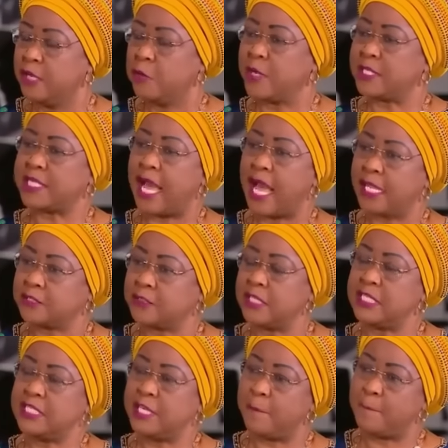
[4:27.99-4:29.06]
was
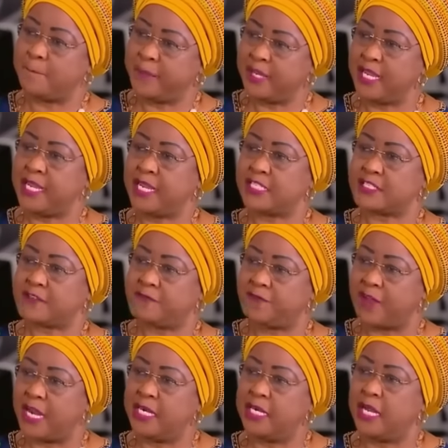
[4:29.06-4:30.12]
actually the biggest
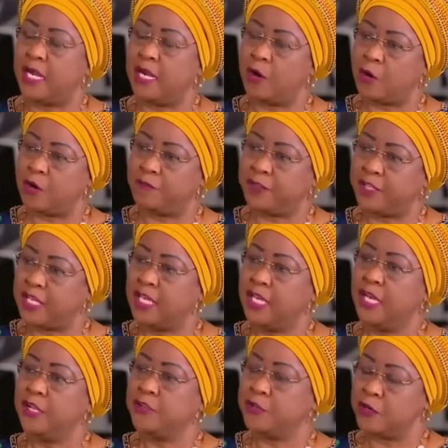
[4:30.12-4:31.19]
funder of the
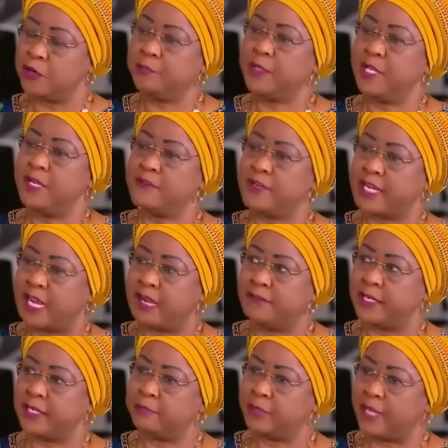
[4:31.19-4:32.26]
European
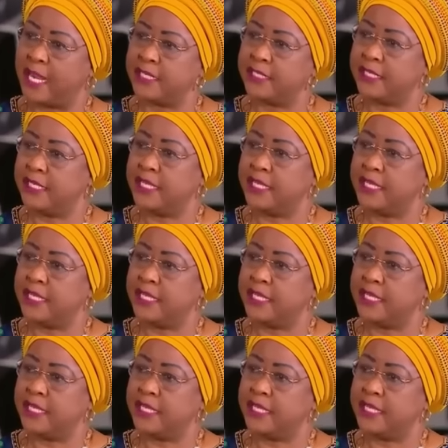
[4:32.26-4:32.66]
Recovery Plan,